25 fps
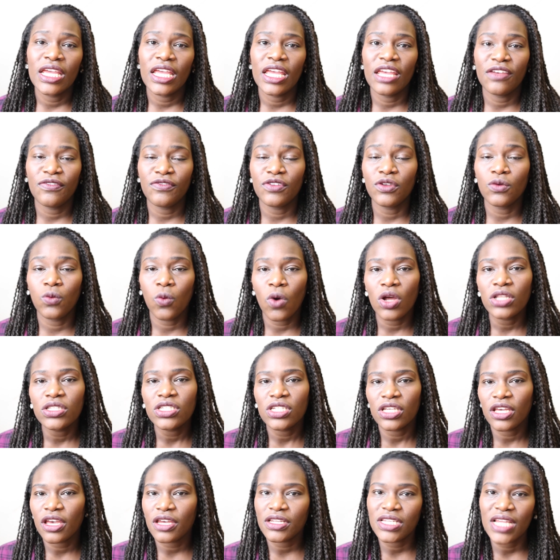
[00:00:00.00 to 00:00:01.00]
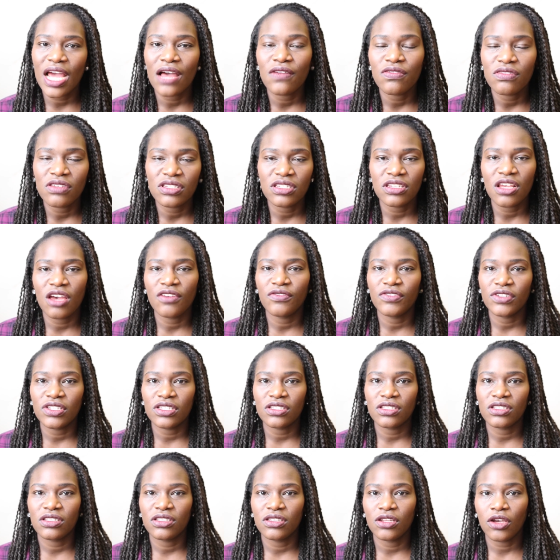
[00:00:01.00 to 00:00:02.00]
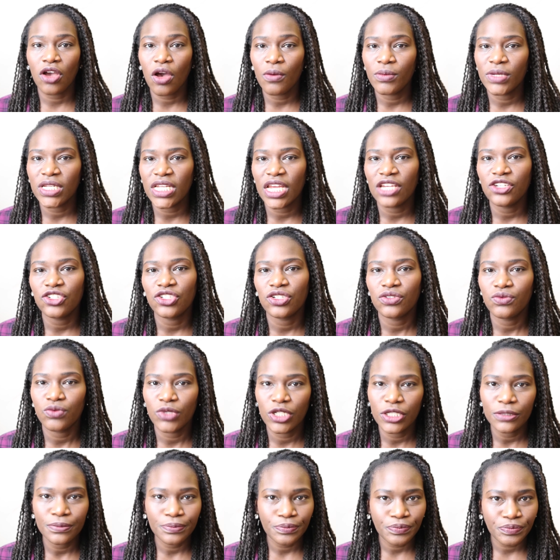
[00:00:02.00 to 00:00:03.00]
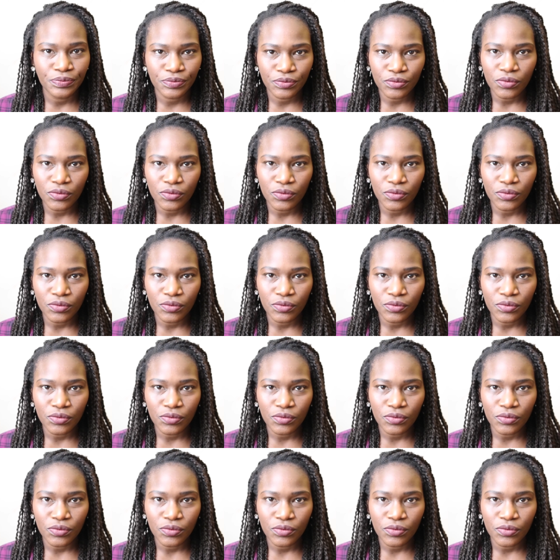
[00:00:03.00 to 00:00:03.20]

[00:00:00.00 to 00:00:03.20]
if you want to go down the serviced accommodation route